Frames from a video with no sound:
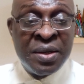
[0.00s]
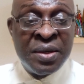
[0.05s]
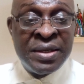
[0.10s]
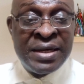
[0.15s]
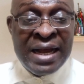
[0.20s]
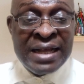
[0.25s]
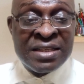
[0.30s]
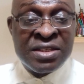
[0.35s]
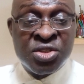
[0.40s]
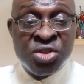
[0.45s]

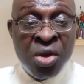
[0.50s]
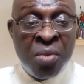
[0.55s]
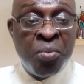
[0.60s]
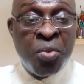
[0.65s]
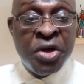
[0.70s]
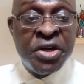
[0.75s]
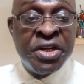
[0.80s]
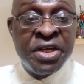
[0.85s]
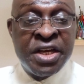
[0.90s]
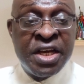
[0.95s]
that
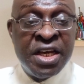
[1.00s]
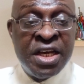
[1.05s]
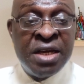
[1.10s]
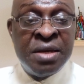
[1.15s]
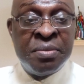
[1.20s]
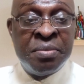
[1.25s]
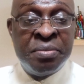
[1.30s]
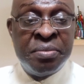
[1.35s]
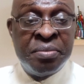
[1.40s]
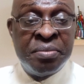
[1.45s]
somebody
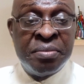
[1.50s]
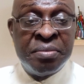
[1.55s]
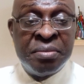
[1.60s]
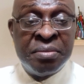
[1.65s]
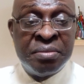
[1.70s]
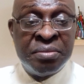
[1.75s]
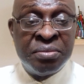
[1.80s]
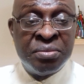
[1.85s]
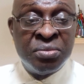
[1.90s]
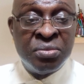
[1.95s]
came
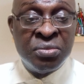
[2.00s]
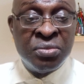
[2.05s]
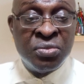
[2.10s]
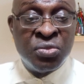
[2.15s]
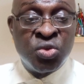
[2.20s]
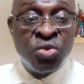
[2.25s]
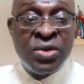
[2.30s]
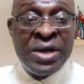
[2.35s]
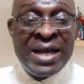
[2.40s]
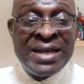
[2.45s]

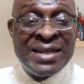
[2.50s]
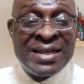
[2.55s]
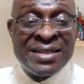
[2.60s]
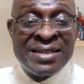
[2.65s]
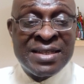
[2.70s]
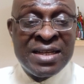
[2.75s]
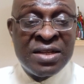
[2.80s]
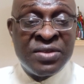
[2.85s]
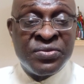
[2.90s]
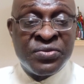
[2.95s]
to Niger
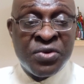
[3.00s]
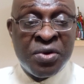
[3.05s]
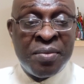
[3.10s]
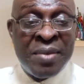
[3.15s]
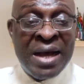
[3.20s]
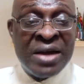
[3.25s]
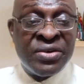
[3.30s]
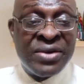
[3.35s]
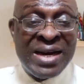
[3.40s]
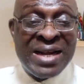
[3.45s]
State
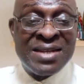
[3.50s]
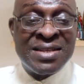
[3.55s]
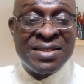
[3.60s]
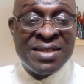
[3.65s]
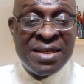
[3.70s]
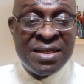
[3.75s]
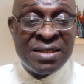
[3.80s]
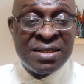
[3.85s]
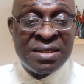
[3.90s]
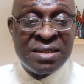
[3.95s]
from another
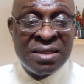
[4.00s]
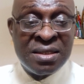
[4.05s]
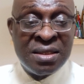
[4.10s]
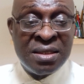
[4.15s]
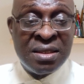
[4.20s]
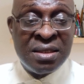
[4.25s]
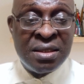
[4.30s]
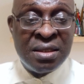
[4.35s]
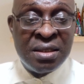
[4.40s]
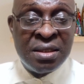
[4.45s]
state
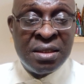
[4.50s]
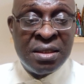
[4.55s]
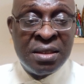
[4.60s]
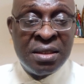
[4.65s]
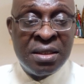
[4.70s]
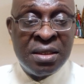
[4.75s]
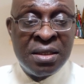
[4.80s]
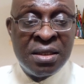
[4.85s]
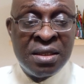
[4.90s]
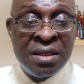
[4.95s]

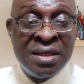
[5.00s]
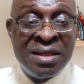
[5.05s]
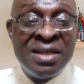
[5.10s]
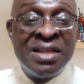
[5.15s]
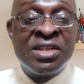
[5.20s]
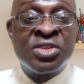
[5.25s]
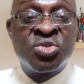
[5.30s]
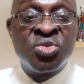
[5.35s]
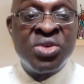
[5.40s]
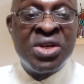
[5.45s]

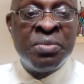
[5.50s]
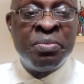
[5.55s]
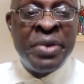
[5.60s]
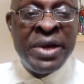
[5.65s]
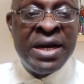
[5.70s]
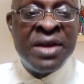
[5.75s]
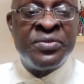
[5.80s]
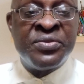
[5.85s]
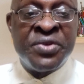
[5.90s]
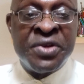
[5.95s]
is to the
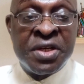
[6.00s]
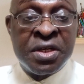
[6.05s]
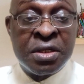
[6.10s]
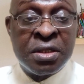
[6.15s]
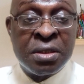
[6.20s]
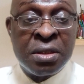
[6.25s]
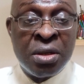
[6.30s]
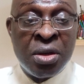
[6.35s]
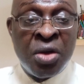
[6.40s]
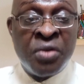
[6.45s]
benefit
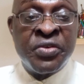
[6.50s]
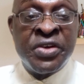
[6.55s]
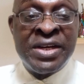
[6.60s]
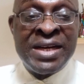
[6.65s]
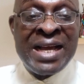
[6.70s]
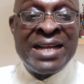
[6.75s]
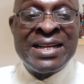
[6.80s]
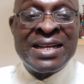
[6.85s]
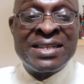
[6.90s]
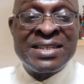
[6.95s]
of the
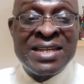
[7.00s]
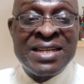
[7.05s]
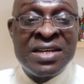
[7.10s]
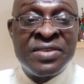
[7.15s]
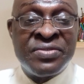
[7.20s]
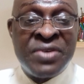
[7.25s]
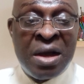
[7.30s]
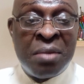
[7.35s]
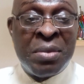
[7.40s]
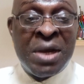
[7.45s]
Niger State
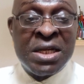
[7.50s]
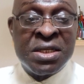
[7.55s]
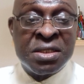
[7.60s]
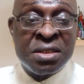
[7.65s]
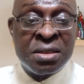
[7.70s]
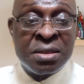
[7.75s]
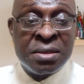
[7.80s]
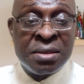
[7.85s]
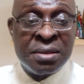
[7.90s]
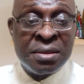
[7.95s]

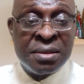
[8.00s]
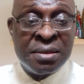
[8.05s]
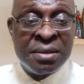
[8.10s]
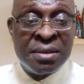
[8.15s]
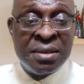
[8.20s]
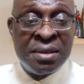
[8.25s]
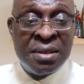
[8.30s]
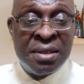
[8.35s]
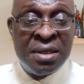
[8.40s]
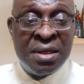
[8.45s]
farmers.
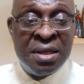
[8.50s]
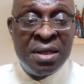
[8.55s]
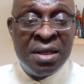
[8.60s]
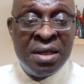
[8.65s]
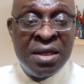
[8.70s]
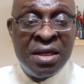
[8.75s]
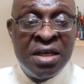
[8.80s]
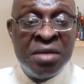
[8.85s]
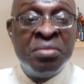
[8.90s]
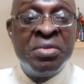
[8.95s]

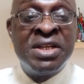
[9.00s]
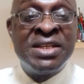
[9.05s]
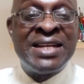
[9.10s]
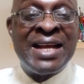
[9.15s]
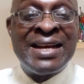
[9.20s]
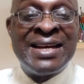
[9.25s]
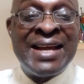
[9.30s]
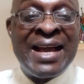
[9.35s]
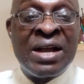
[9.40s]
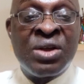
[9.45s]
It means
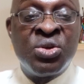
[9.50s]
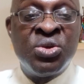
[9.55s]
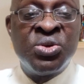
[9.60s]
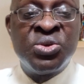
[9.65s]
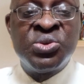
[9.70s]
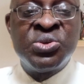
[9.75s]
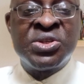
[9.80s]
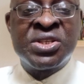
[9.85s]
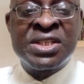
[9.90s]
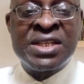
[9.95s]
that they are going
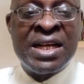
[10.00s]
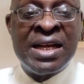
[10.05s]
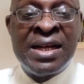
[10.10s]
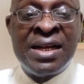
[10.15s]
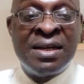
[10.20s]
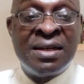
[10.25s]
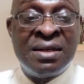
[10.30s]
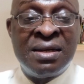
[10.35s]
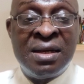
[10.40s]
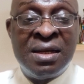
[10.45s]
to
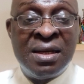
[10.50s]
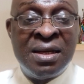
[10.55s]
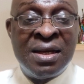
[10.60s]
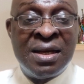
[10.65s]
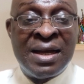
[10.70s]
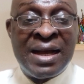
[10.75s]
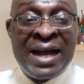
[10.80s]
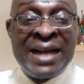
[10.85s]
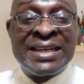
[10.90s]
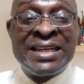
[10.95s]
sell
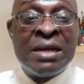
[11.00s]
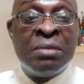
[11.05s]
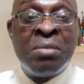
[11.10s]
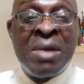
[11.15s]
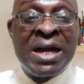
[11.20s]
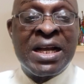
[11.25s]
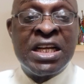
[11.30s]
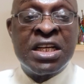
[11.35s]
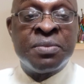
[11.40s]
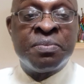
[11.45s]
at a
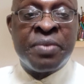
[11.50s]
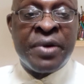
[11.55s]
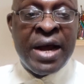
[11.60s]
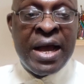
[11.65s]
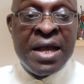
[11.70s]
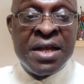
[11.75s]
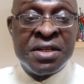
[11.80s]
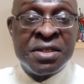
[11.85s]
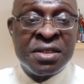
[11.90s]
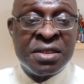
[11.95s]
market
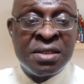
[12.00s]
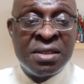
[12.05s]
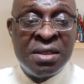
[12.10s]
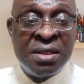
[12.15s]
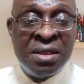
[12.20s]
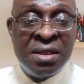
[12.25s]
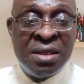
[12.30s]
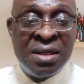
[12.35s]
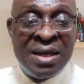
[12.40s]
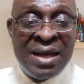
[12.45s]
price.
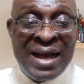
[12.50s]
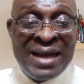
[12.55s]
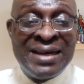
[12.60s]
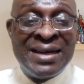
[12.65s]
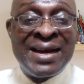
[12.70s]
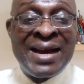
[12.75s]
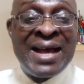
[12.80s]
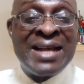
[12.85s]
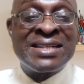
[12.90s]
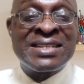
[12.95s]
And
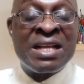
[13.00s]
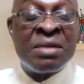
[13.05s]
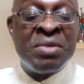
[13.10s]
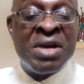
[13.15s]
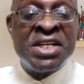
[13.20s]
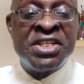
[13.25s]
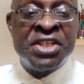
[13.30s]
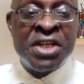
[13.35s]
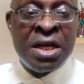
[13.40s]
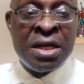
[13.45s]
the last time
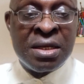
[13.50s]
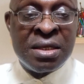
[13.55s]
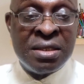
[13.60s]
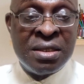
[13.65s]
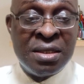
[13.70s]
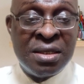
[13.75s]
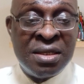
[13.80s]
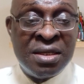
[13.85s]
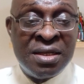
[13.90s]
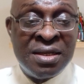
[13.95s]
I checked,
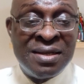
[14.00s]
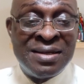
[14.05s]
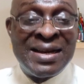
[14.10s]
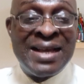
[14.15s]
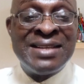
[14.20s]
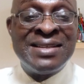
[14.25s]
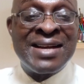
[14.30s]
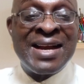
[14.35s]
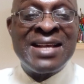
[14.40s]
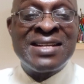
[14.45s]

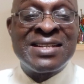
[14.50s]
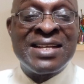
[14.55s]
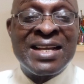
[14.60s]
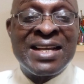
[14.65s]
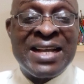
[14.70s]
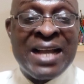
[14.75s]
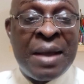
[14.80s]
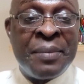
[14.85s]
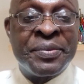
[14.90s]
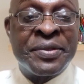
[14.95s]
Nigeria is
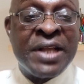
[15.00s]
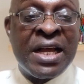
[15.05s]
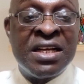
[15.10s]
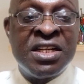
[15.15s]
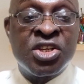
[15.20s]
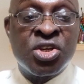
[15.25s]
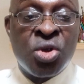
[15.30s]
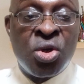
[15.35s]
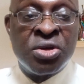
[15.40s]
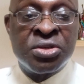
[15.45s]
a
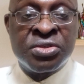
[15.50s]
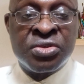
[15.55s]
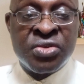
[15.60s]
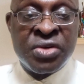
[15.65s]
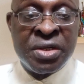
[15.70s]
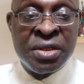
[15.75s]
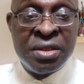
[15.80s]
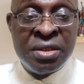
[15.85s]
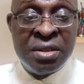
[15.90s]
capitalist country